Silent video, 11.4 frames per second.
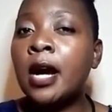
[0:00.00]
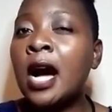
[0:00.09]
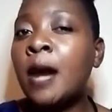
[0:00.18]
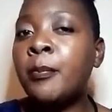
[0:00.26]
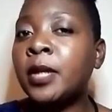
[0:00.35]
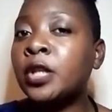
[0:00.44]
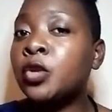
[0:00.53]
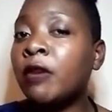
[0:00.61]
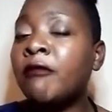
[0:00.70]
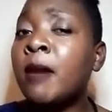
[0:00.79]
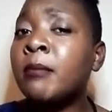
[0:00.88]
happened to
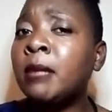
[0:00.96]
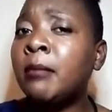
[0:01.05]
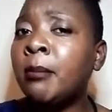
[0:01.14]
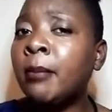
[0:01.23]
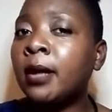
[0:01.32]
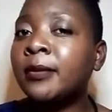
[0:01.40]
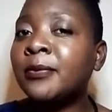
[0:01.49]
a family member?